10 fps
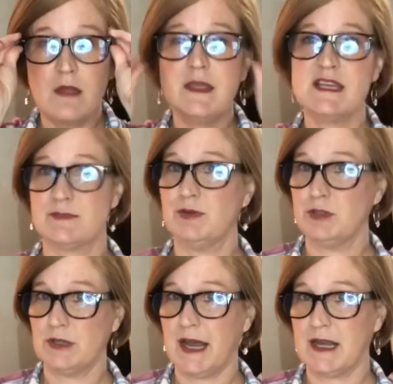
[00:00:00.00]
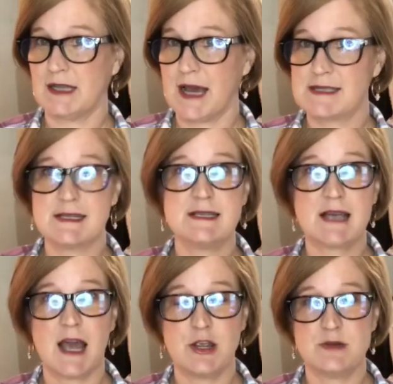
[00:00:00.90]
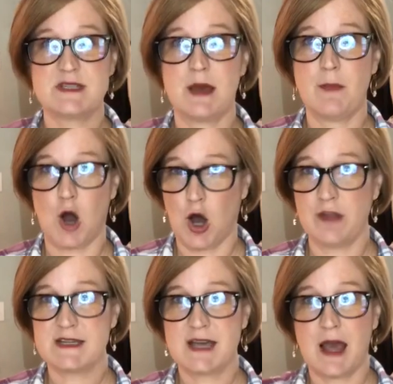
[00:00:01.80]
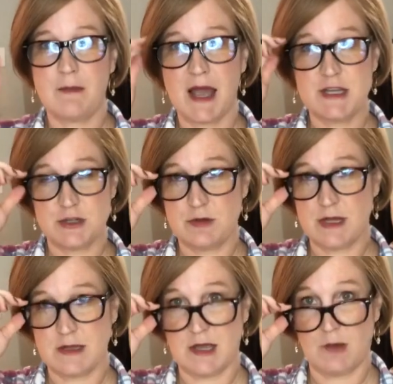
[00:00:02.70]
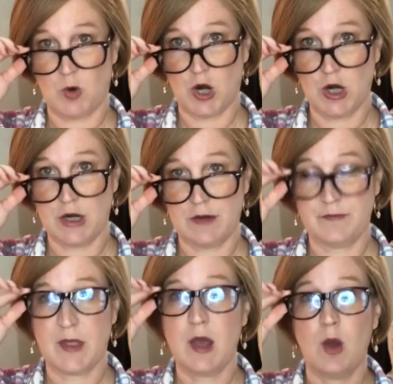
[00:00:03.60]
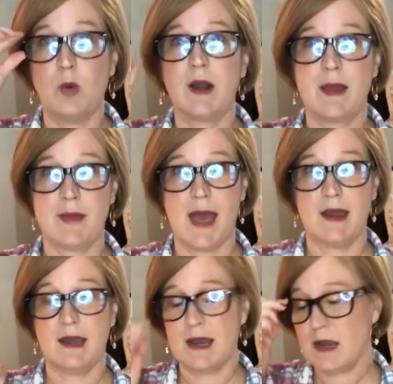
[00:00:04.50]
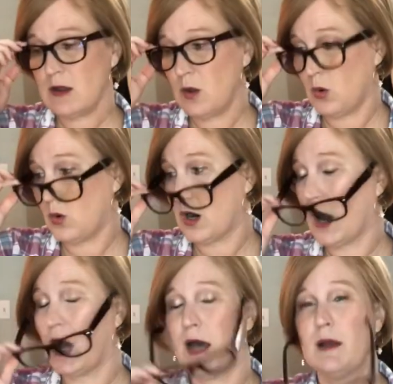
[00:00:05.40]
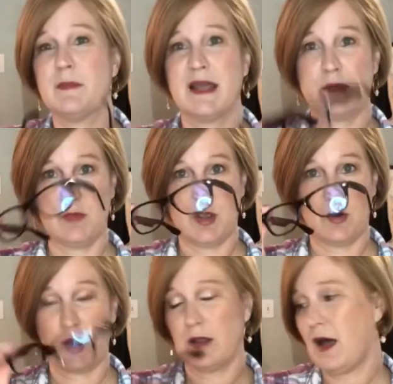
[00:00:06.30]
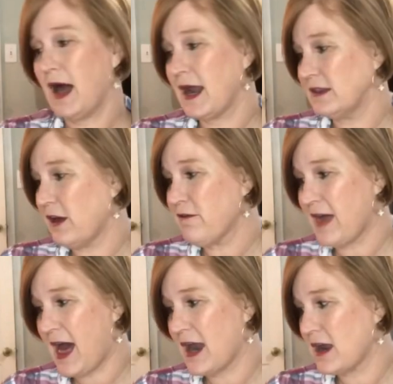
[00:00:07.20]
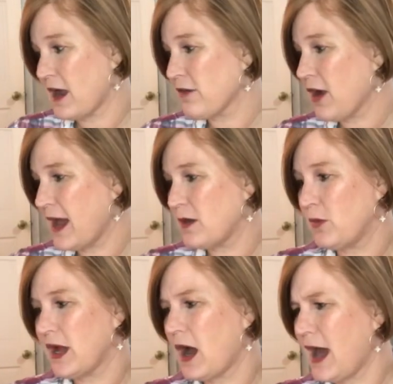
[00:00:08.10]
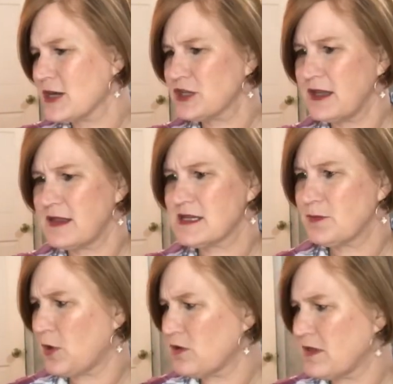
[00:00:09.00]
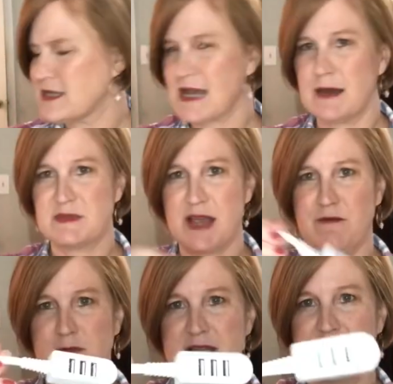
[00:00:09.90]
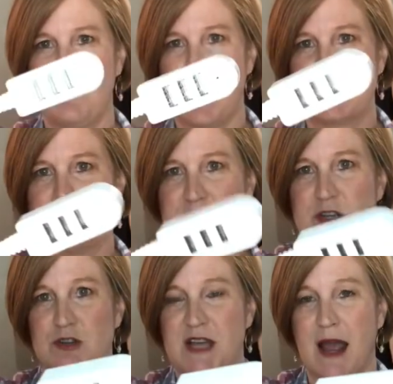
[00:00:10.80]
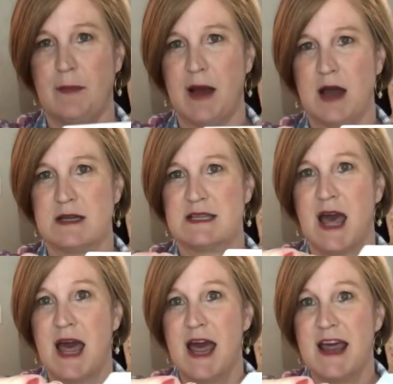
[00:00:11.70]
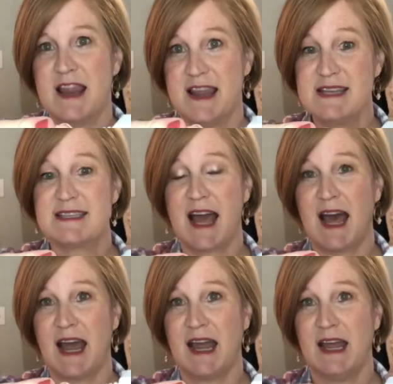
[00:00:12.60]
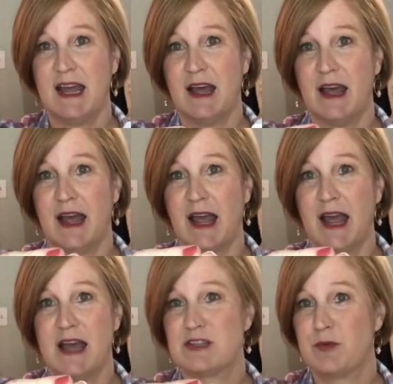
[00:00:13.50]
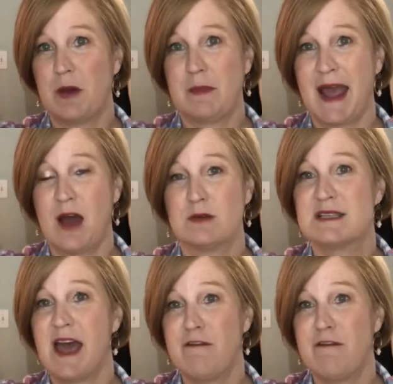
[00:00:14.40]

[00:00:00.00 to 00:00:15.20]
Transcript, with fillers: these blue light glasses. I use them all the time. I do think they work when I'm editing or on my computer a lot. I love that. Another item we got, actually this, both of these items came from the same box. It was their tech box. This guy is around my house